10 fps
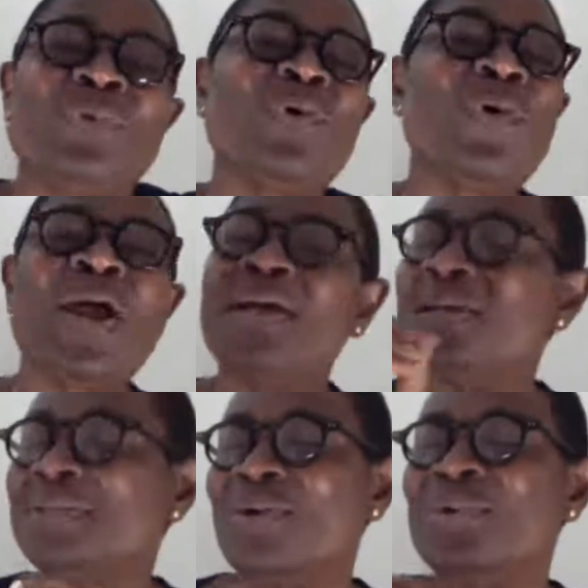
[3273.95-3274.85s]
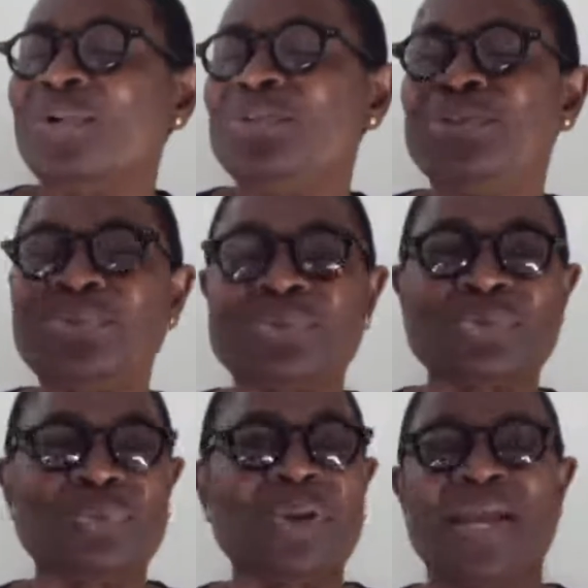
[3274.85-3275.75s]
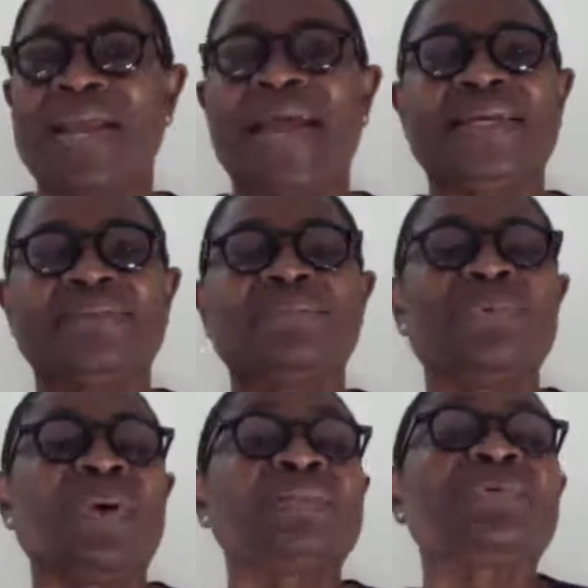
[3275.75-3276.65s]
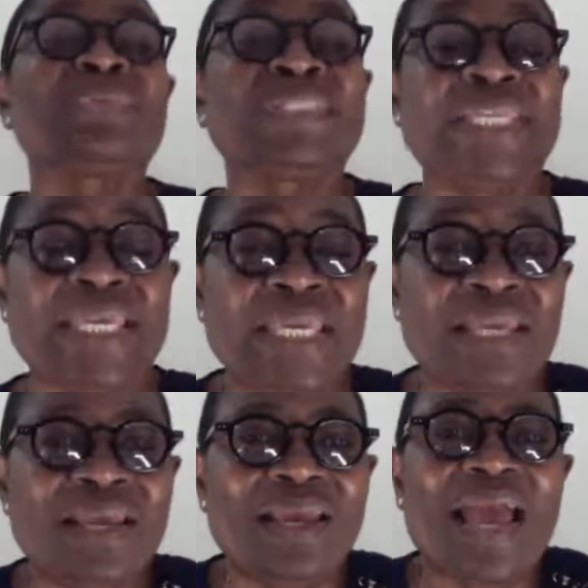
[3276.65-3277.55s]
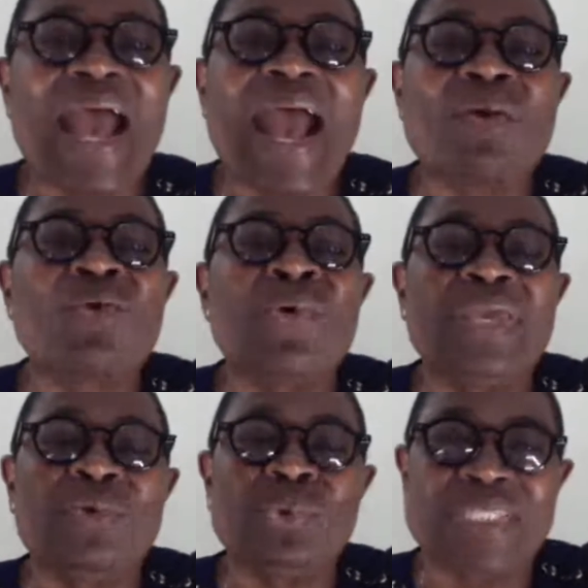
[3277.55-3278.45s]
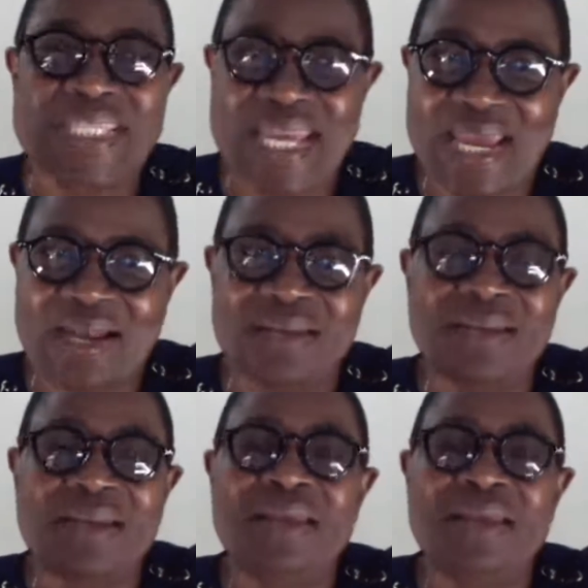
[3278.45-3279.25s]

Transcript: Go on YouTube, and you want to see how a hotel